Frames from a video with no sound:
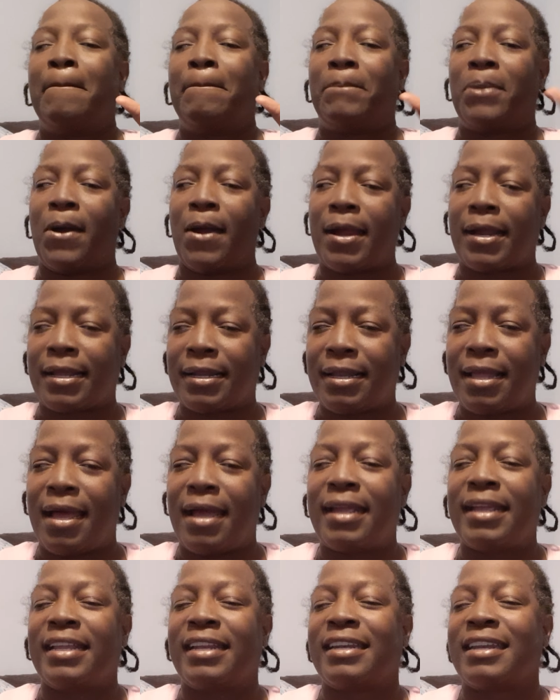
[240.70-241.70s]
parking
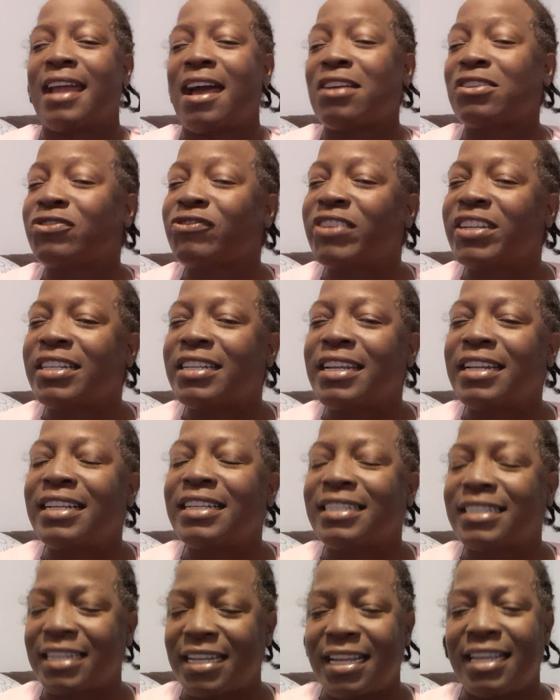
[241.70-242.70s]
lot in Knoxville,
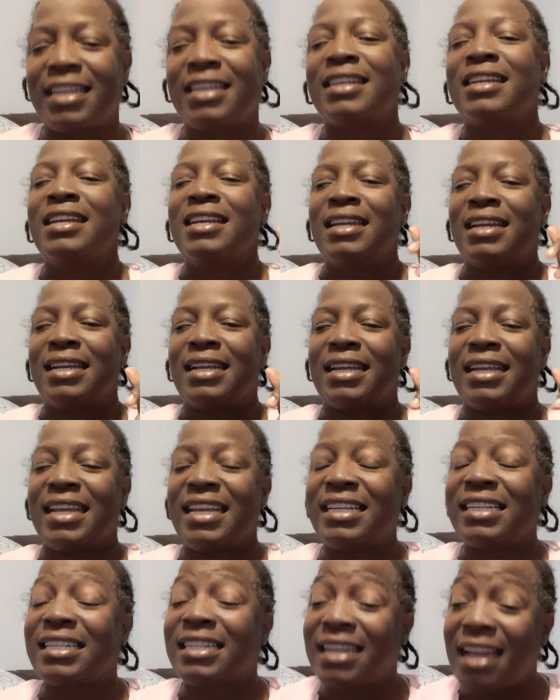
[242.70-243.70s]
Tennessee,
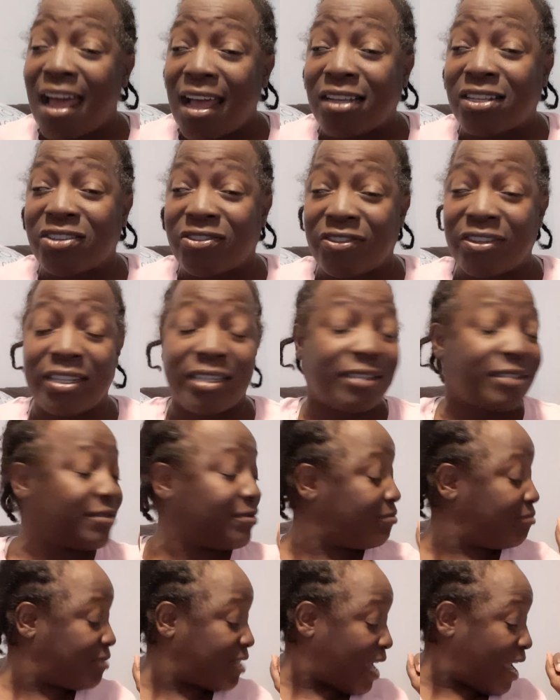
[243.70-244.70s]
East Knoxville.
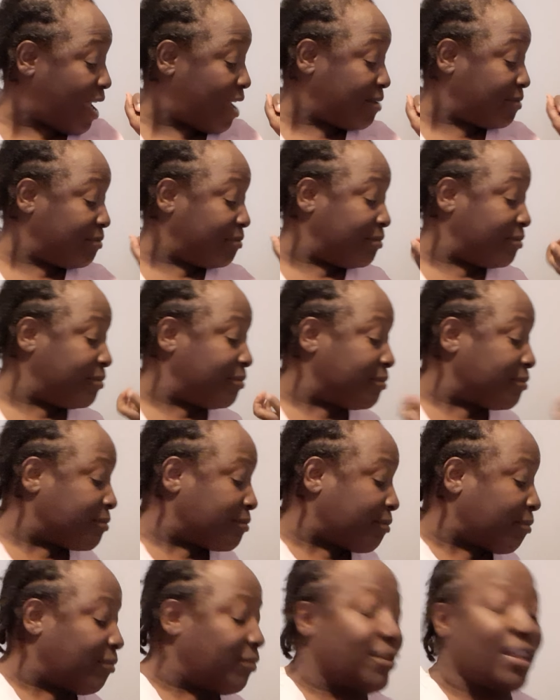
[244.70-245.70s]
Okay,
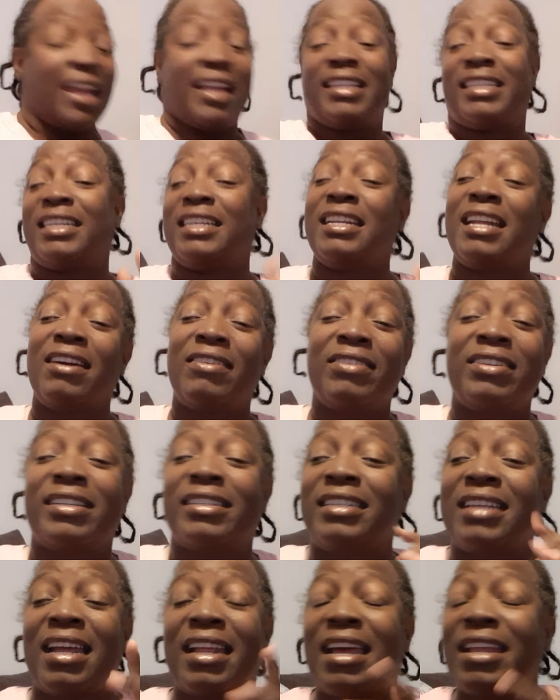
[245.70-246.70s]
and
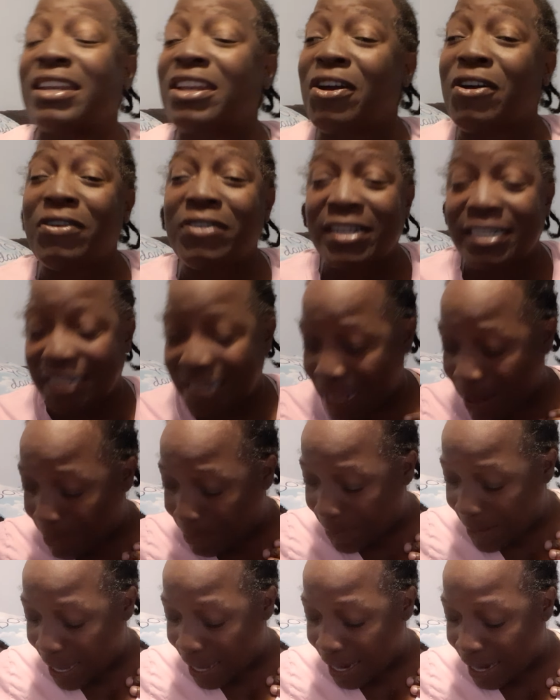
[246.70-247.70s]
it's
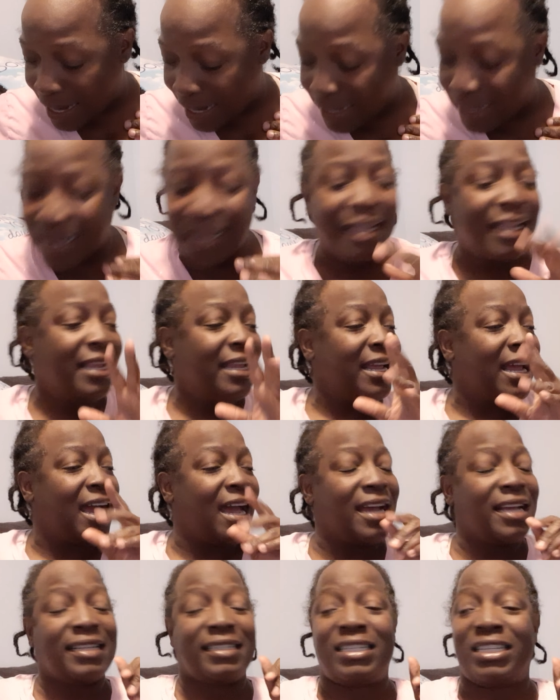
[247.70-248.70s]
not paid.
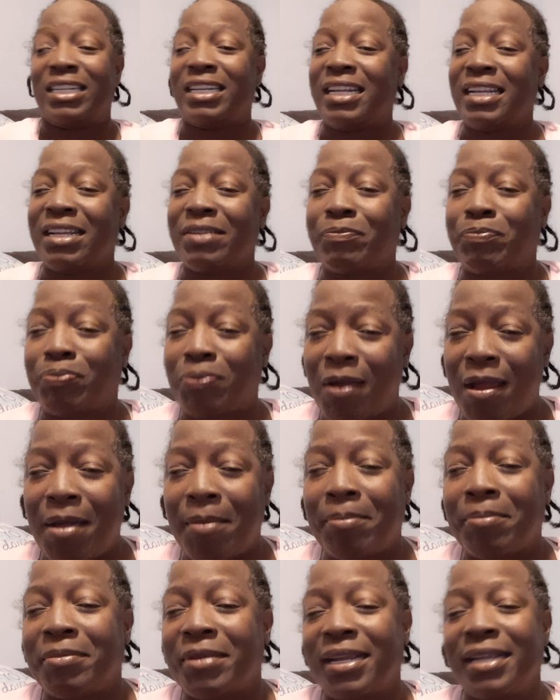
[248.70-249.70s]
She didn't
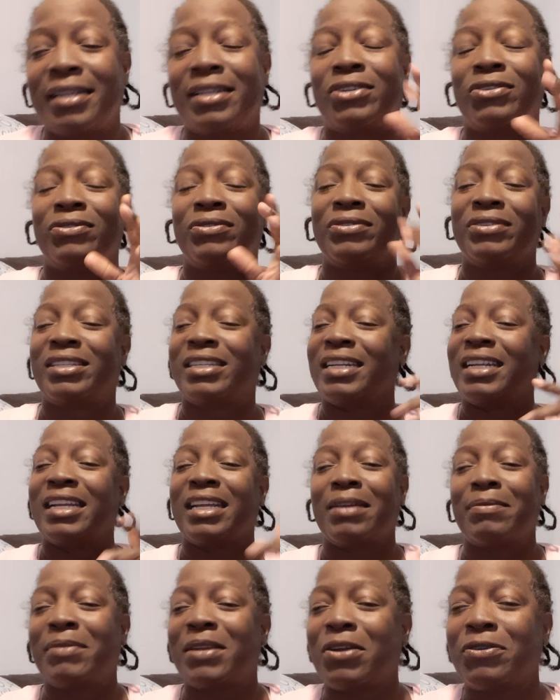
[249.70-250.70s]
prompt me to. She didn't
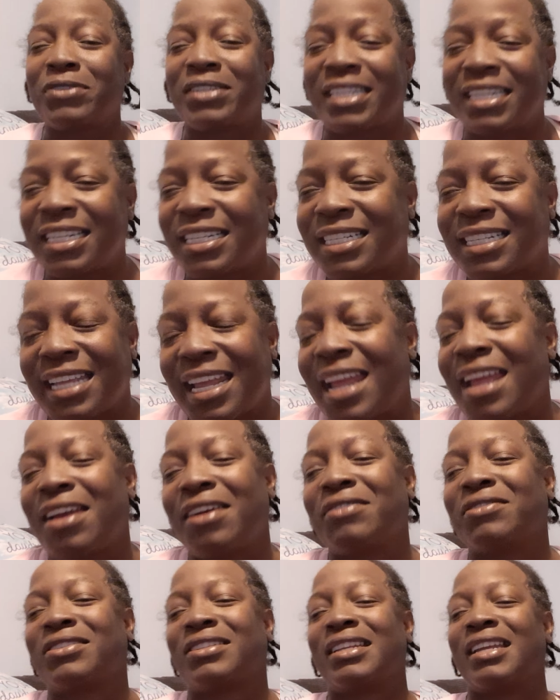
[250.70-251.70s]
give me no
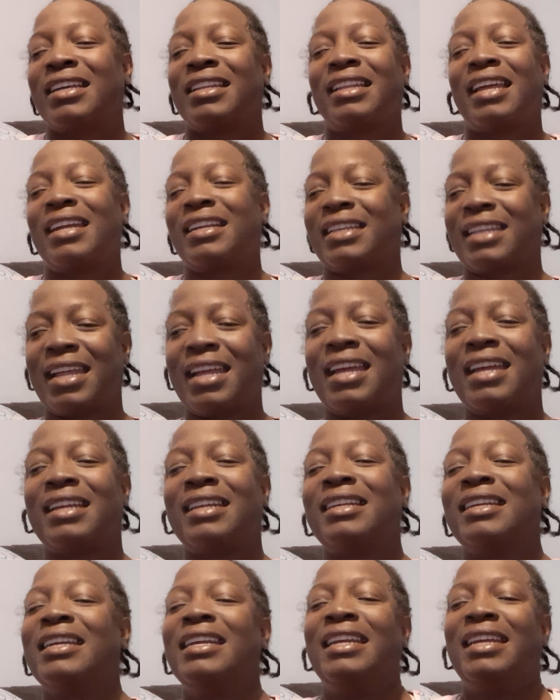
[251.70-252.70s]
discounts, nothing like
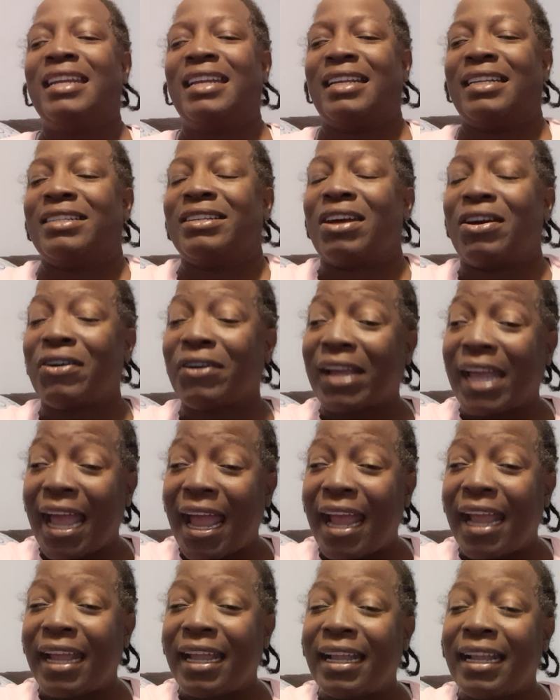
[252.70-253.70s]
that. It's
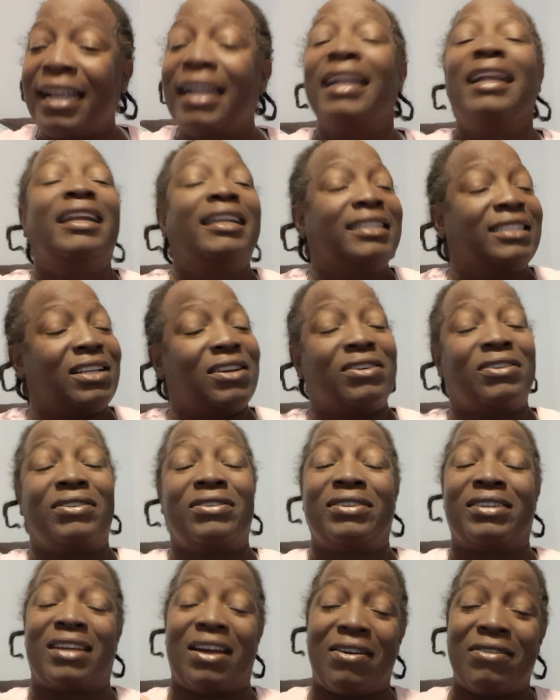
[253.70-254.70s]
okay.
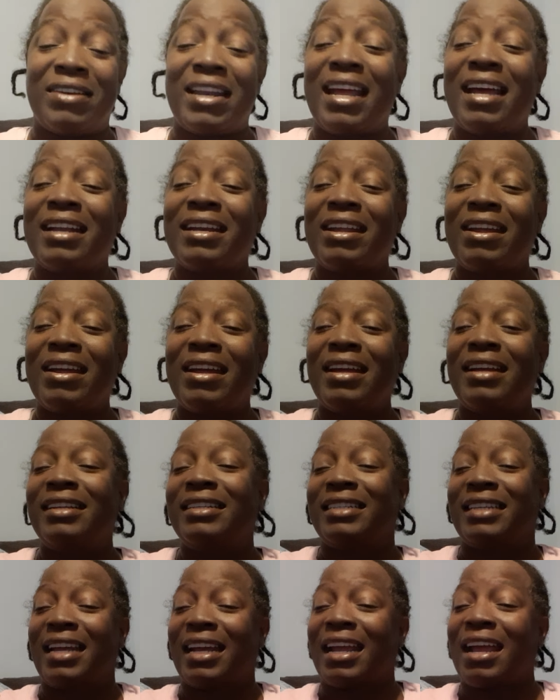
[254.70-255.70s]
So go down there,
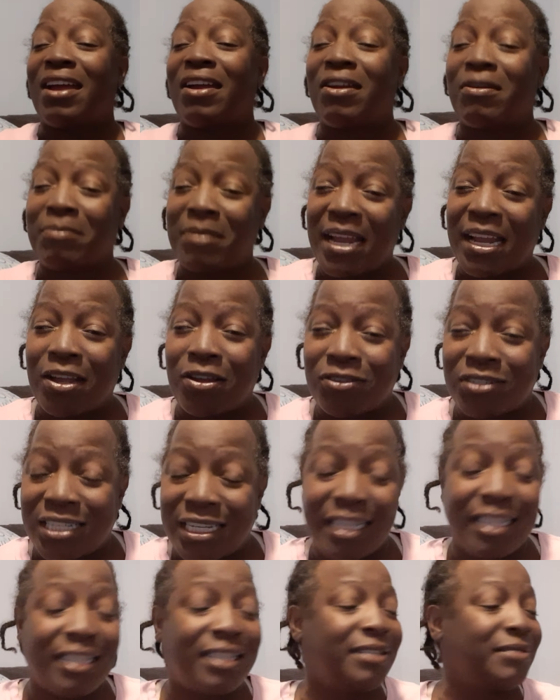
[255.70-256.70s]
check out her mango
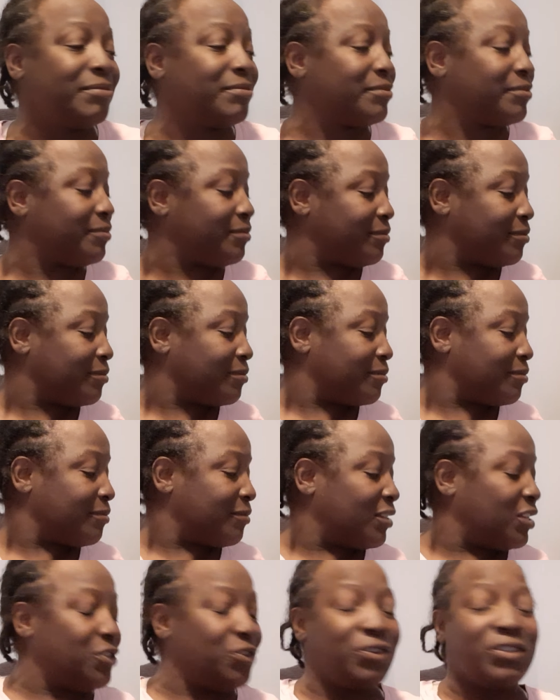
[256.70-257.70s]
tea.
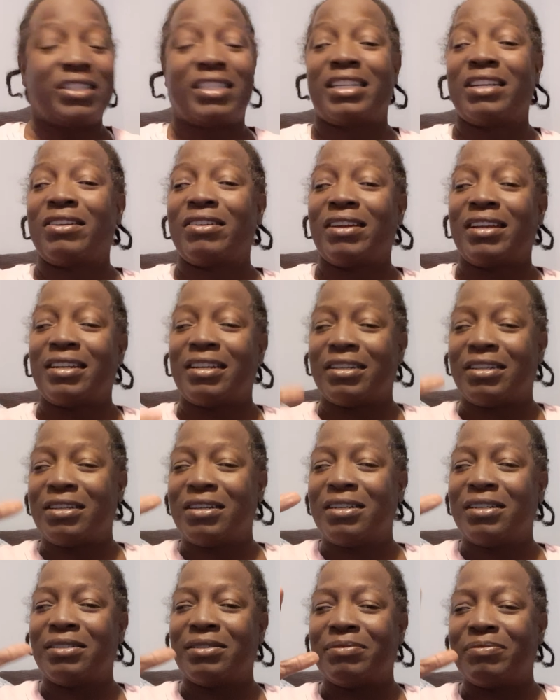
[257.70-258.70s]
You'll see her in a
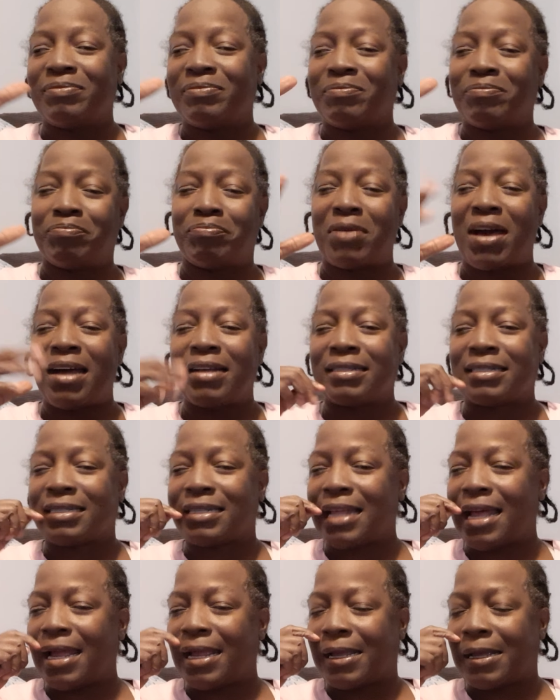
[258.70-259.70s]
little box
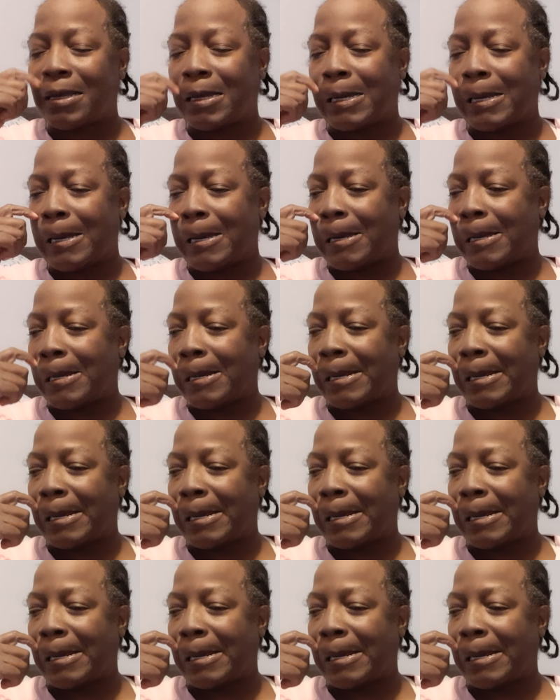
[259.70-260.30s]
like I